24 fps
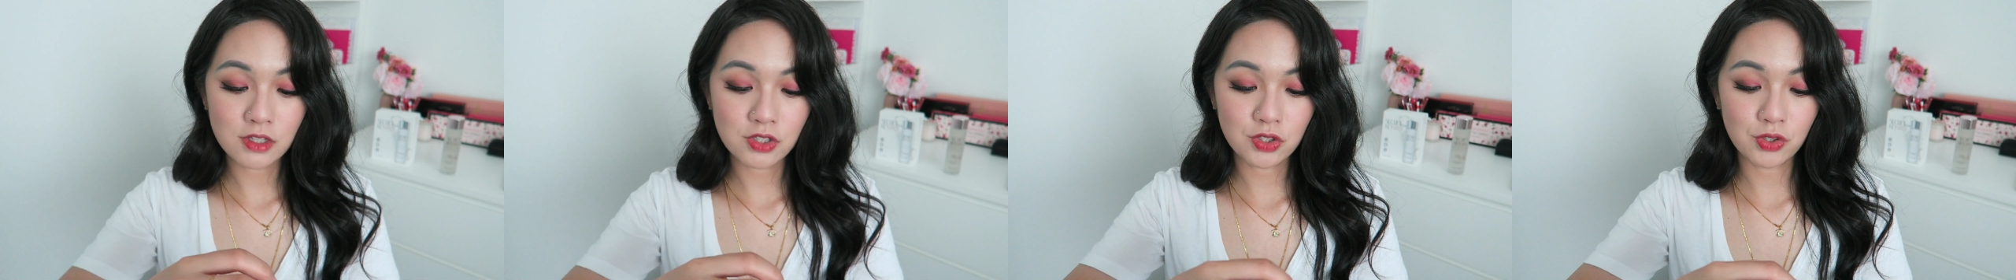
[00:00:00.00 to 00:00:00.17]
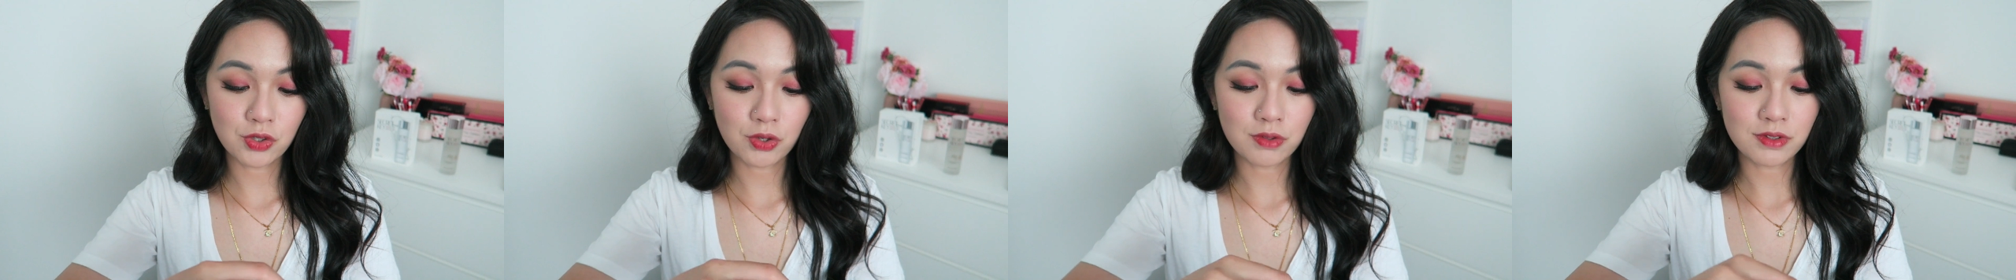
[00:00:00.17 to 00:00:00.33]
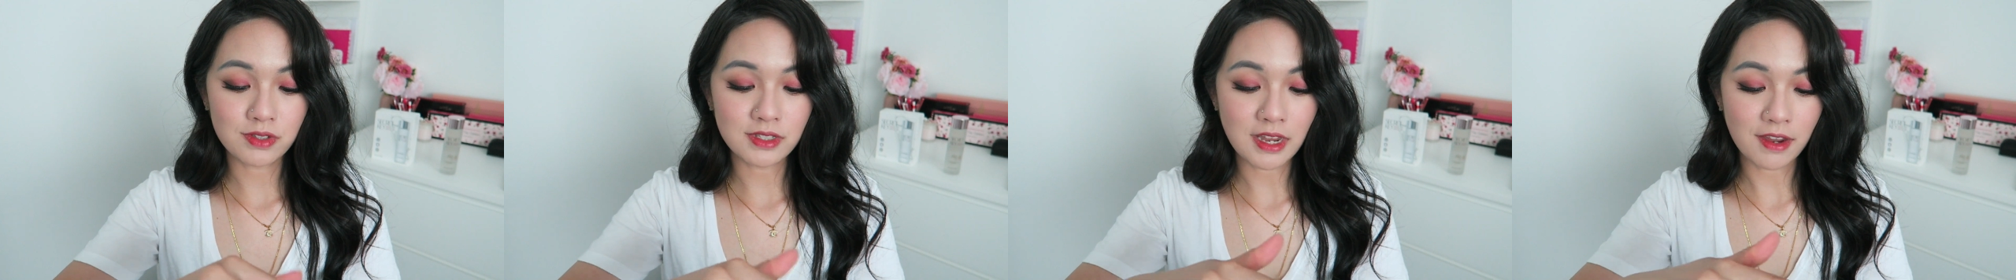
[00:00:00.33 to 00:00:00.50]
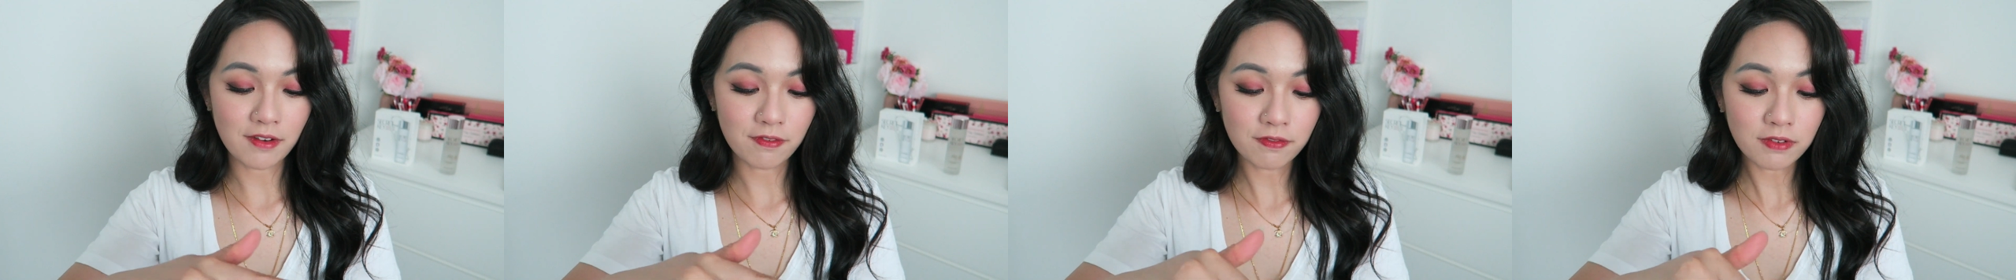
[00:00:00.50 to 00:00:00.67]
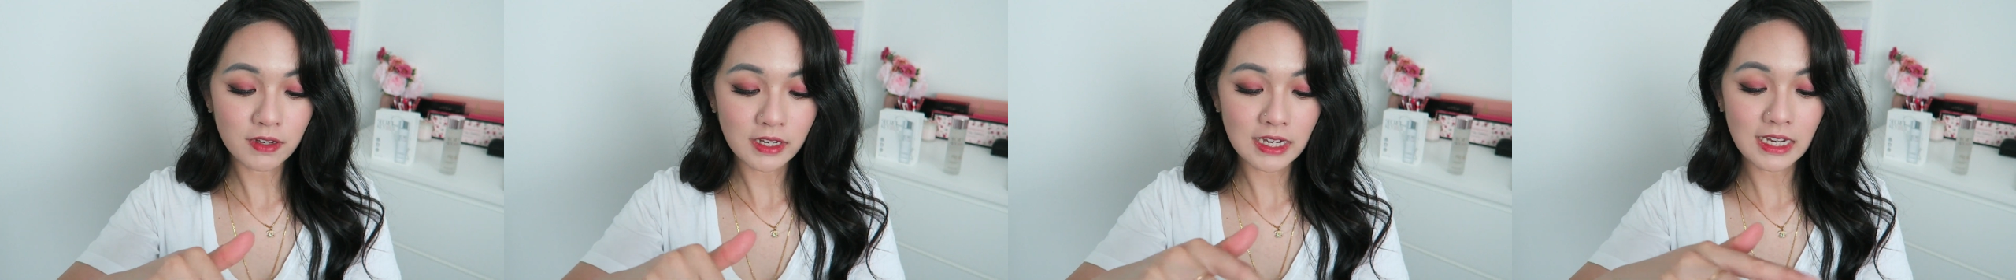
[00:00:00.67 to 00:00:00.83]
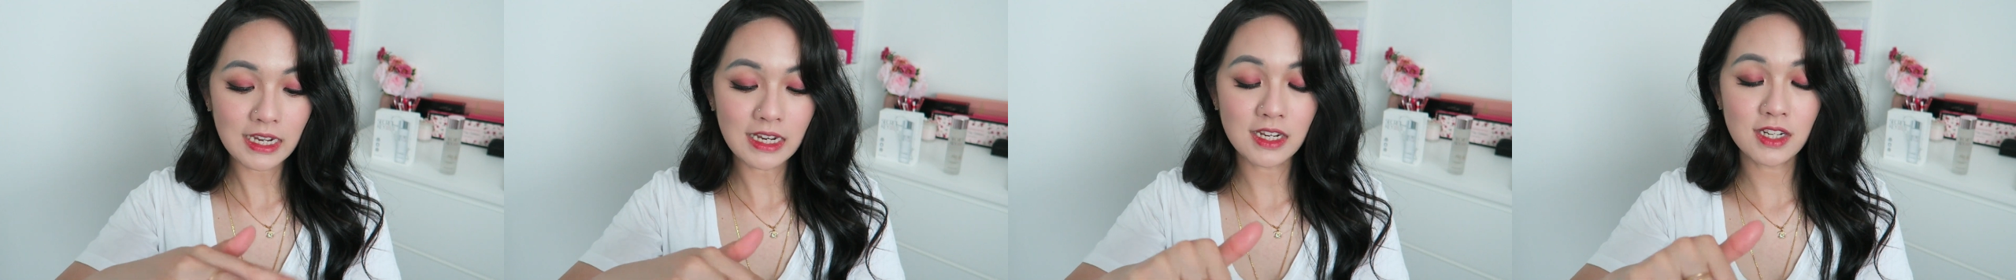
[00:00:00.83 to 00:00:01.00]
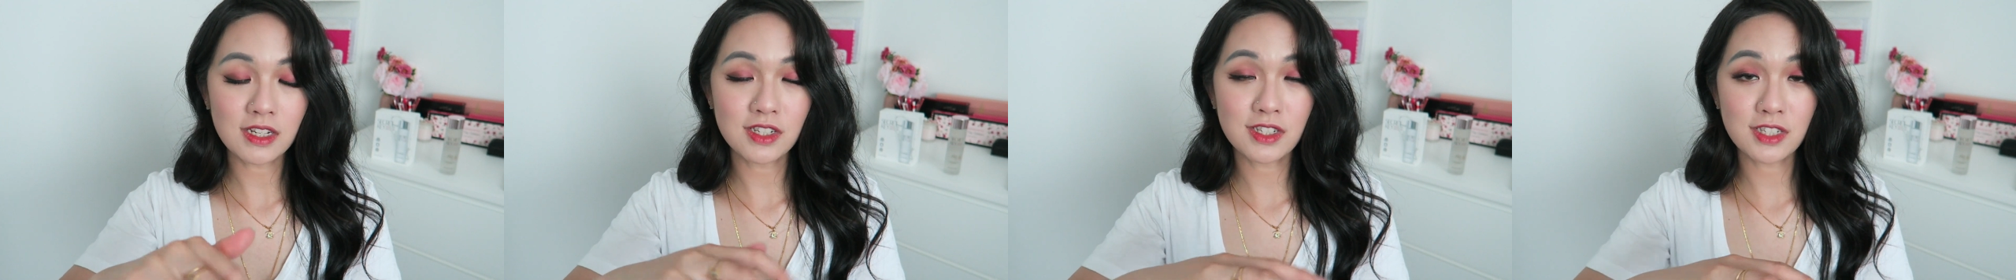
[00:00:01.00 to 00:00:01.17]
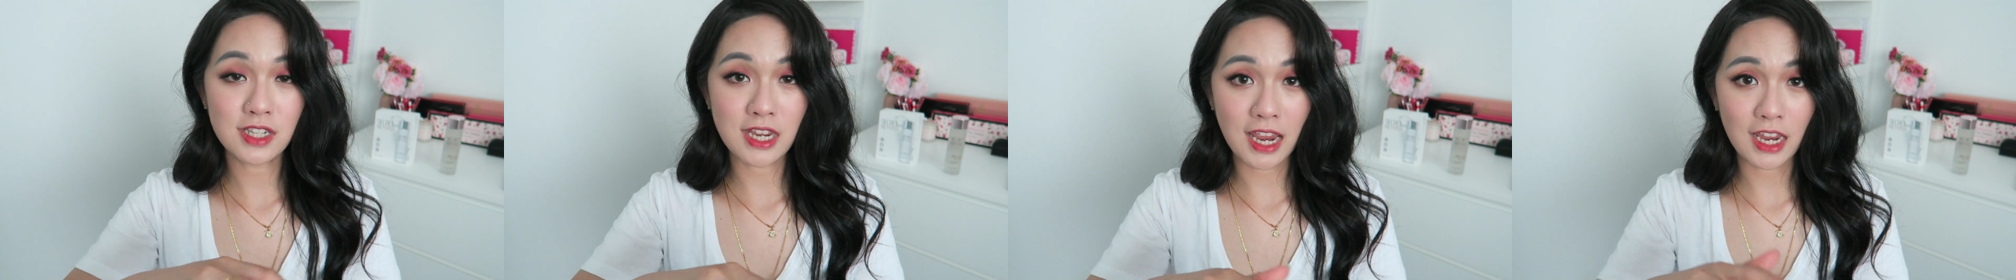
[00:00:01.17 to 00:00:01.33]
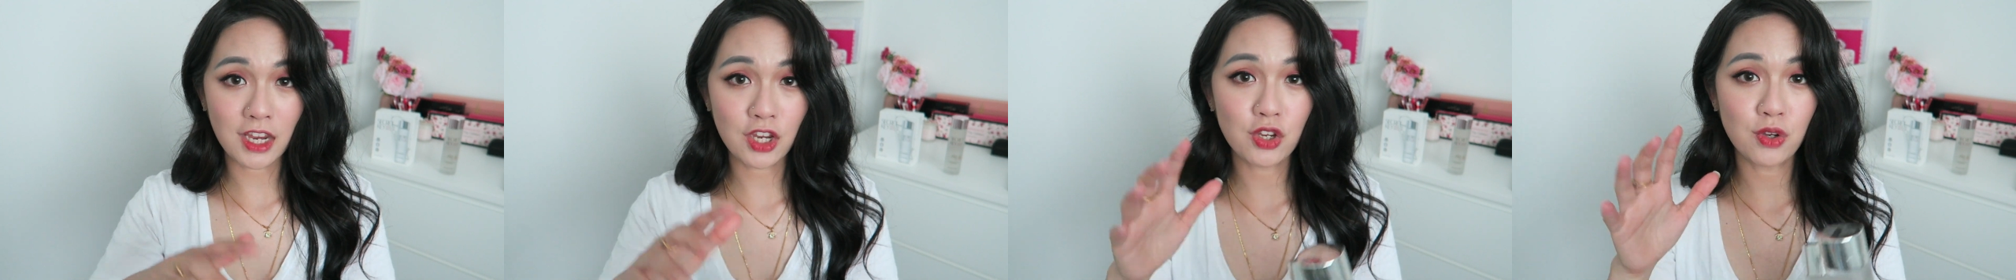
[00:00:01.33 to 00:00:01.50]
so definitely
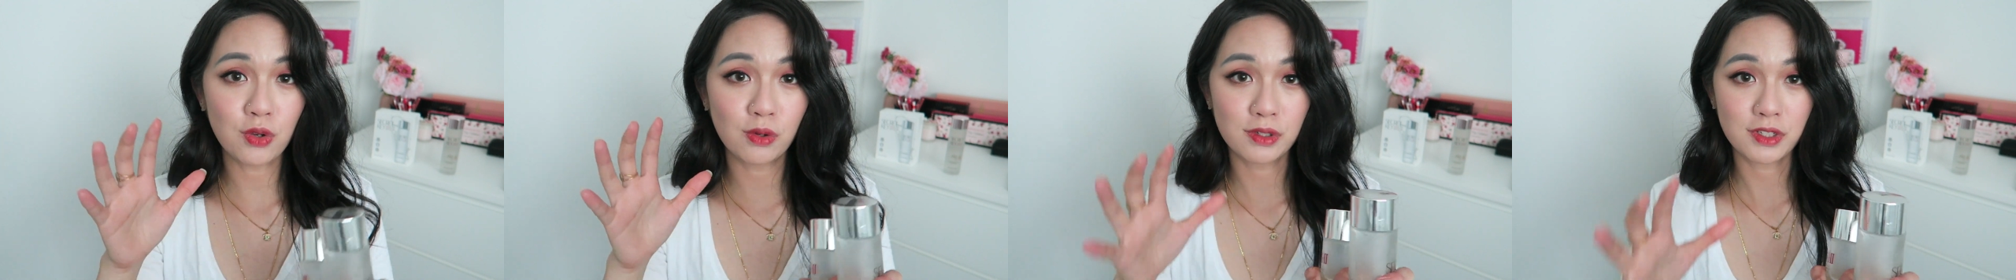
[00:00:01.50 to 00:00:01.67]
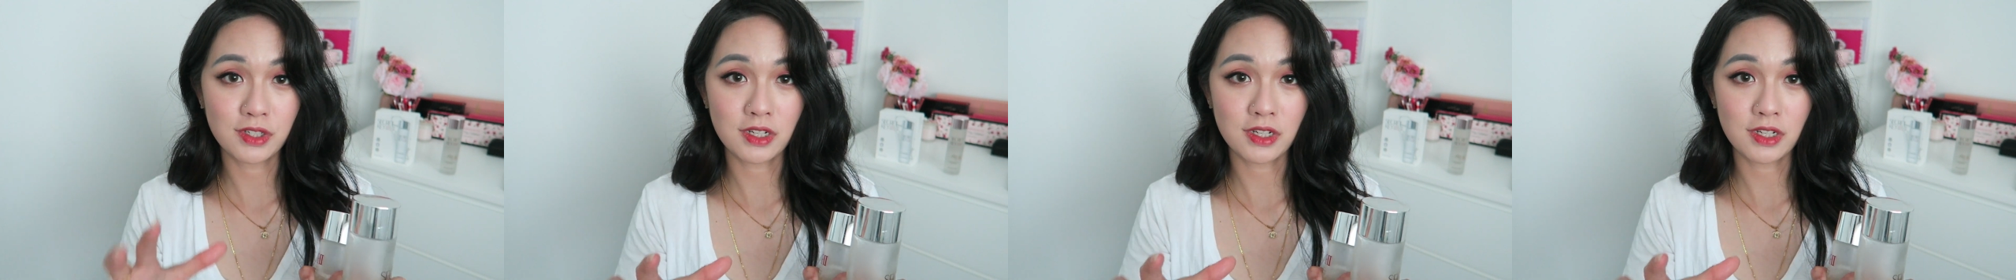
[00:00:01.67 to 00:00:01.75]
take your